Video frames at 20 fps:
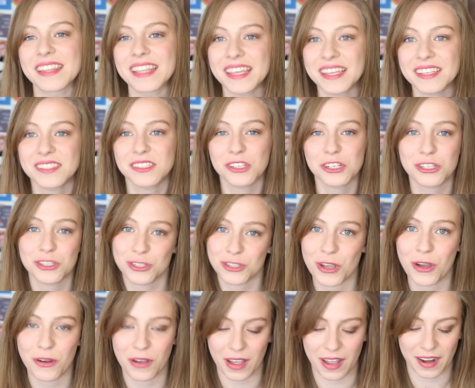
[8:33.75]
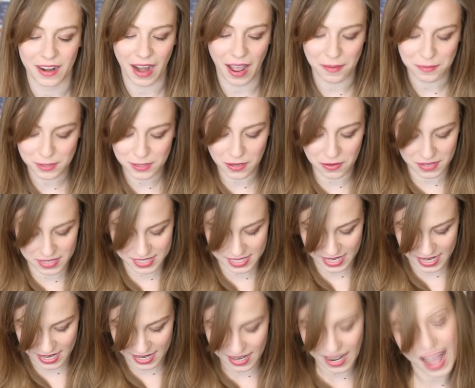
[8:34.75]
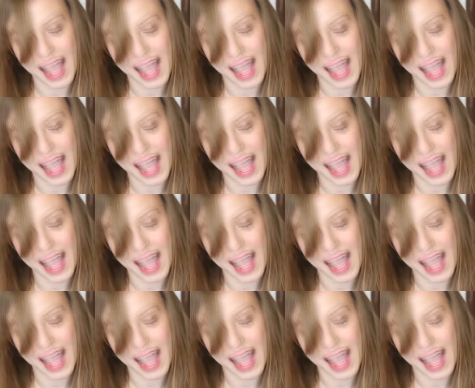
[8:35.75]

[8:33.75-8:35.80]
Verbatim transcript: These look so good. I'm so excited.